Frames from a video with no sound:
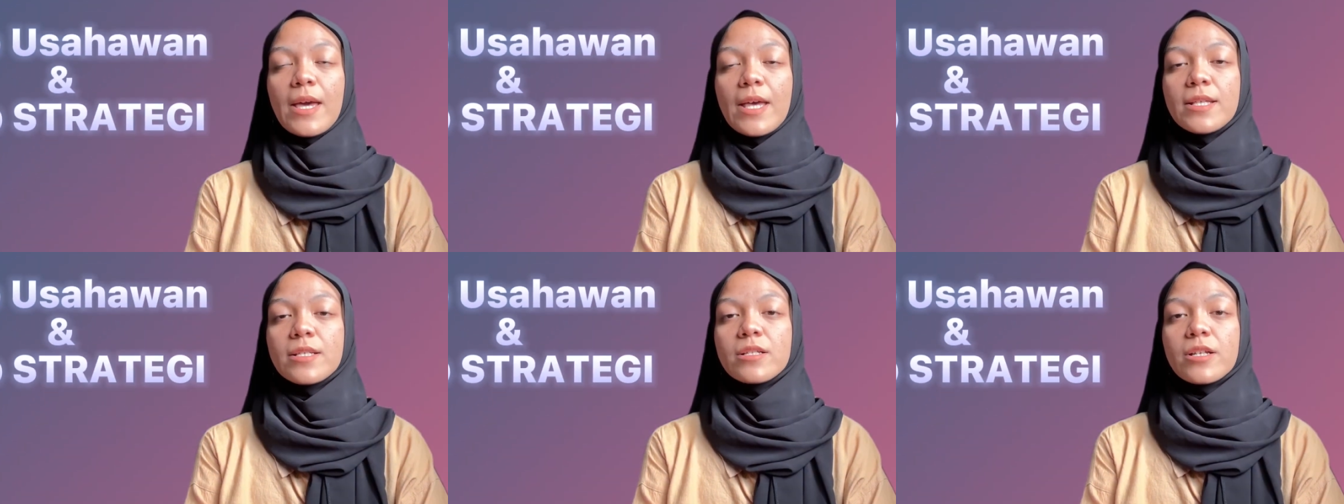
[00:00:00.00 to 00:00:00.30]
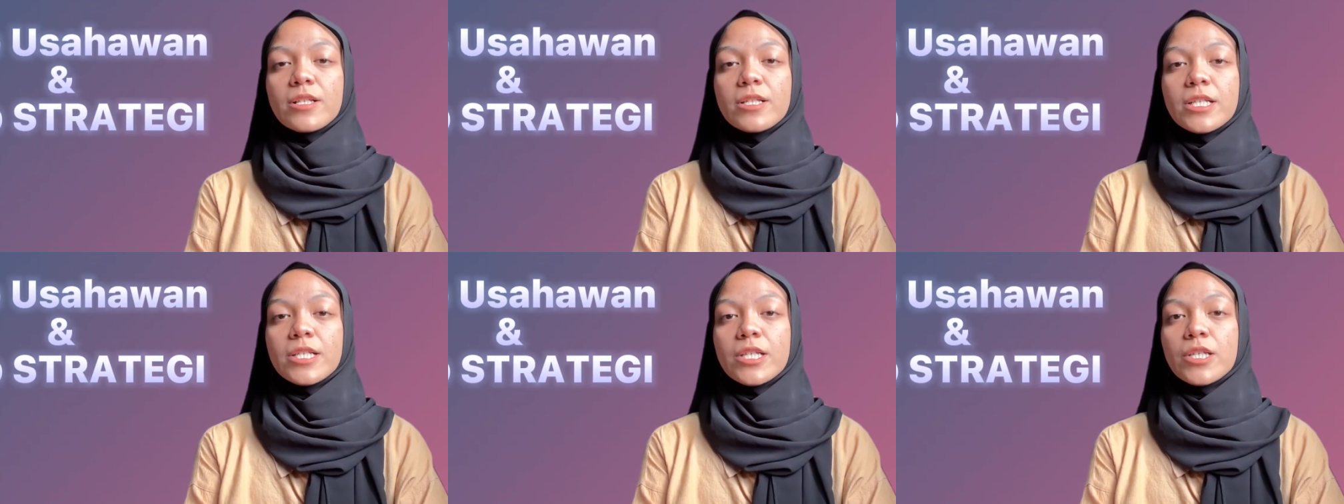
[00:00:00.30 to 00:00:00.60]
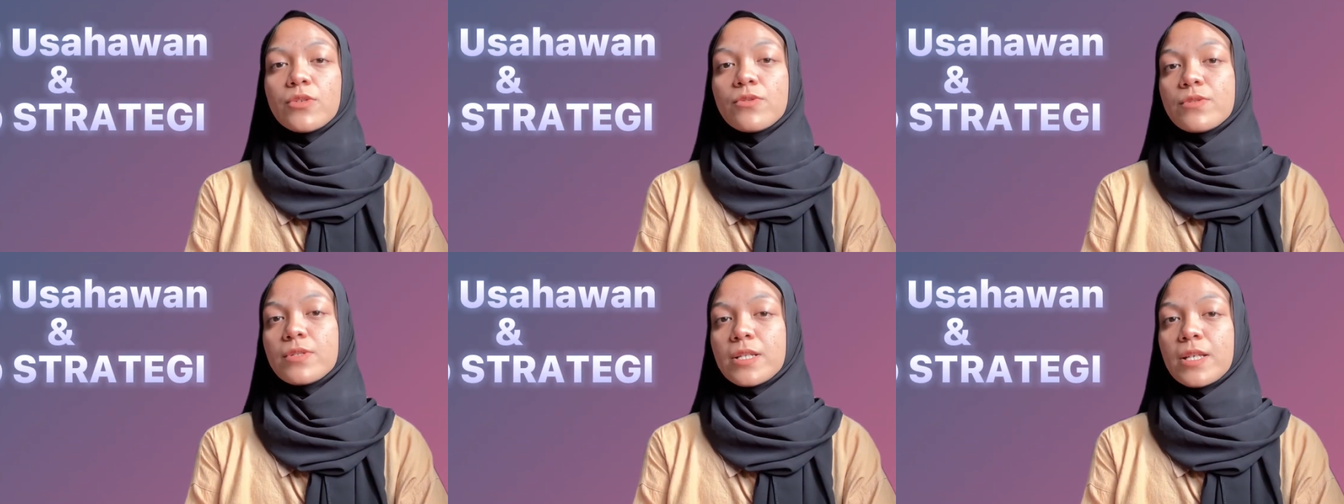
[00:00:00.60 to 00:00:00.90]
and
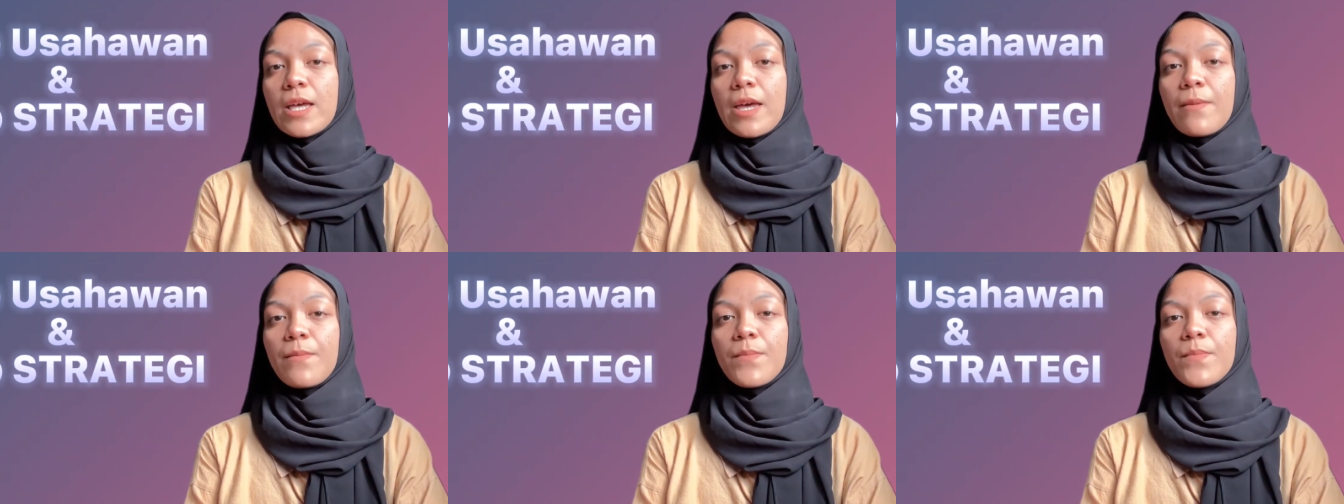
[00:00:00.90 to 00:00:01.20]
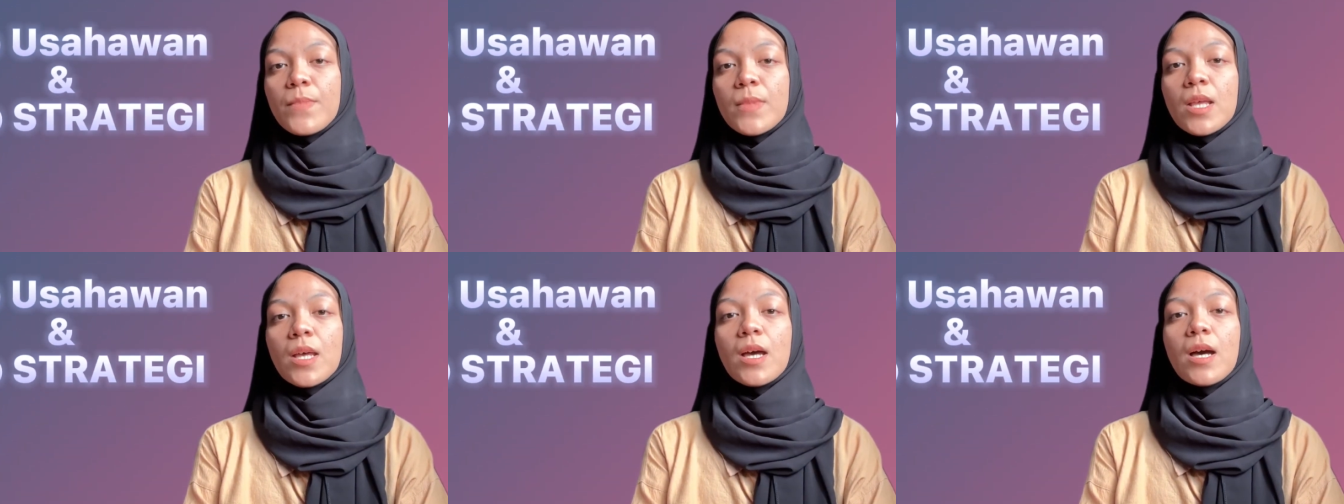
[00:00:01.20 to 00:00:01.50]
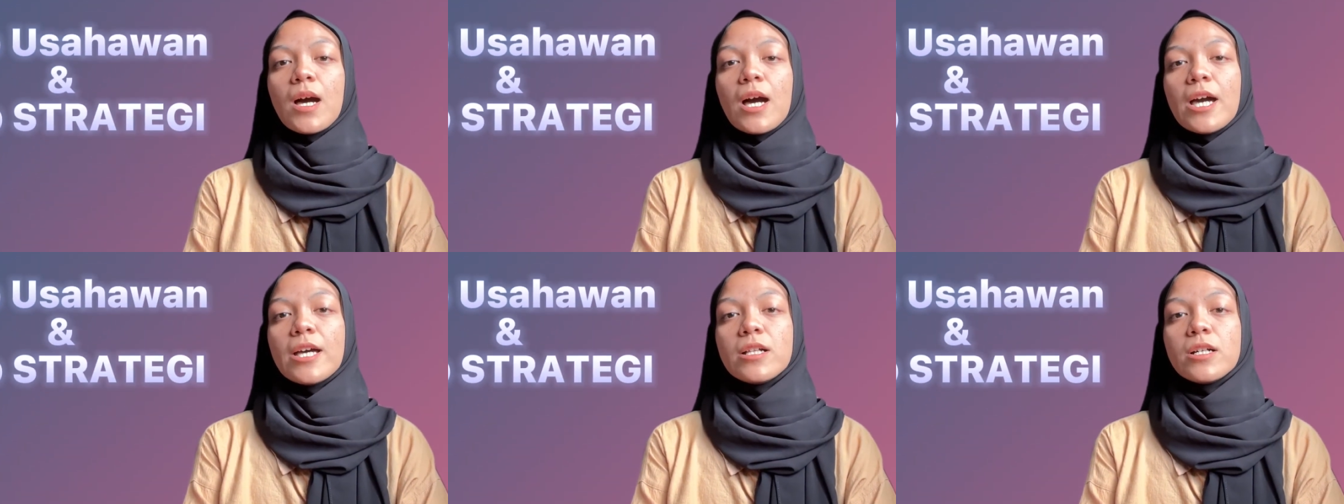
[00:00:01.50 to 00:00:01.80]
Strategy UTM.
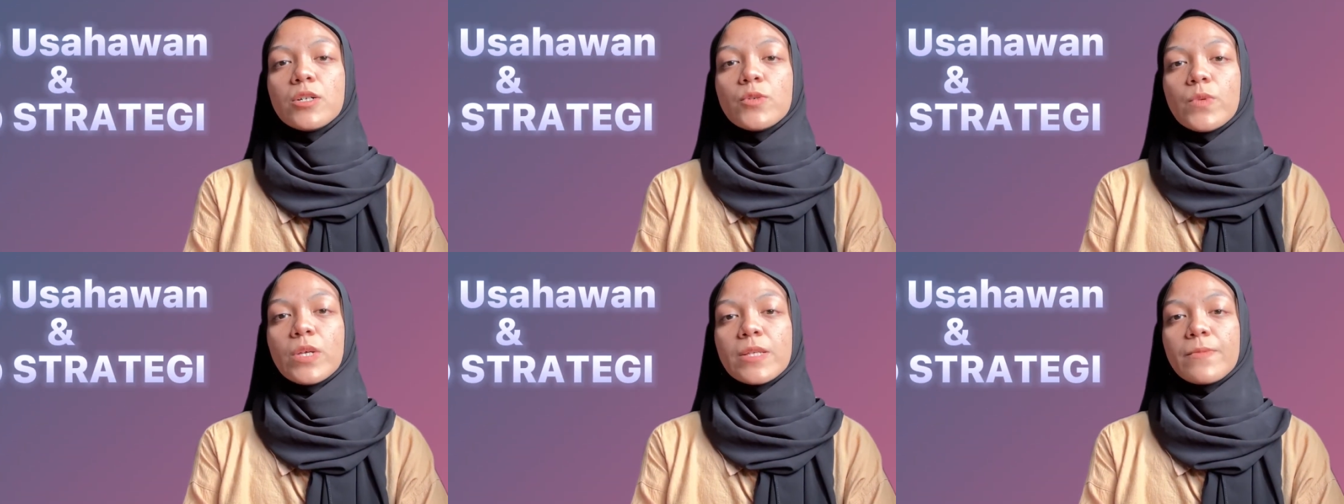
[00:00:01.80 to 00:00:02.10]
I always